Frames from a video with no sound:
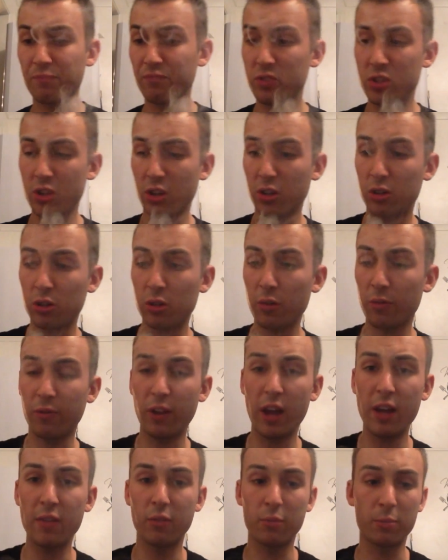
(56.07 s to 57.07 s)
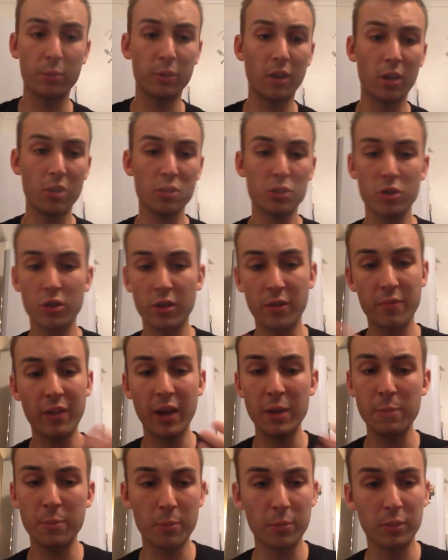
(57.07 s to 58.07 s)
It's a good flavour production and
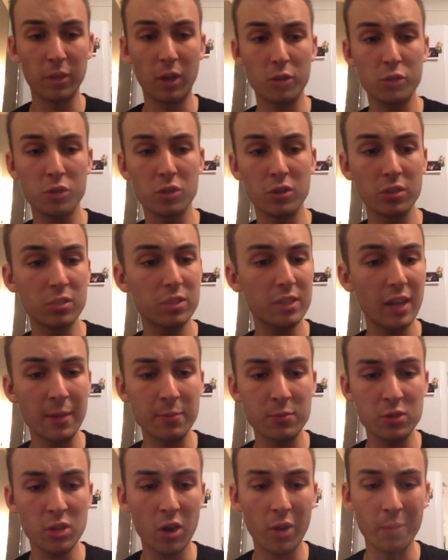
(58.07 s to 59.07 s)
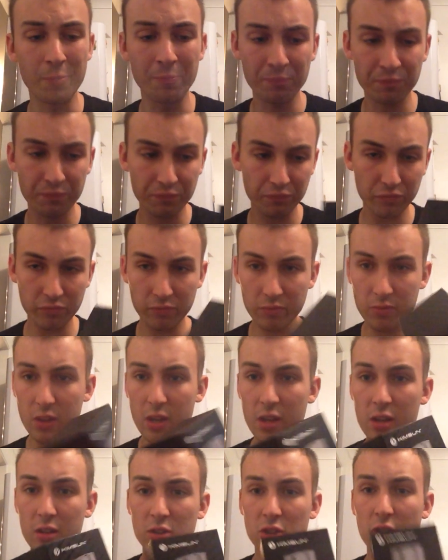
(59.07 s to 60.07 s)
vapor production at the same time.
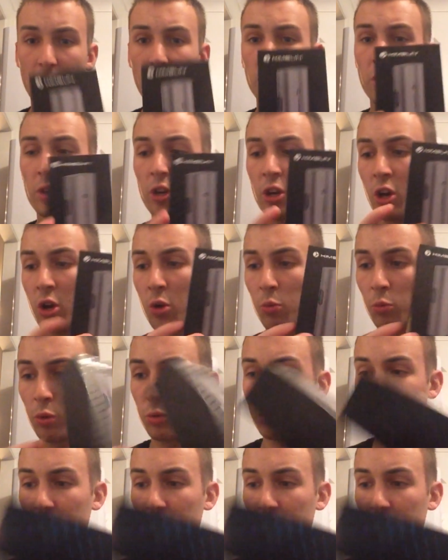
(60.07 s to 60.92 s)
So we'll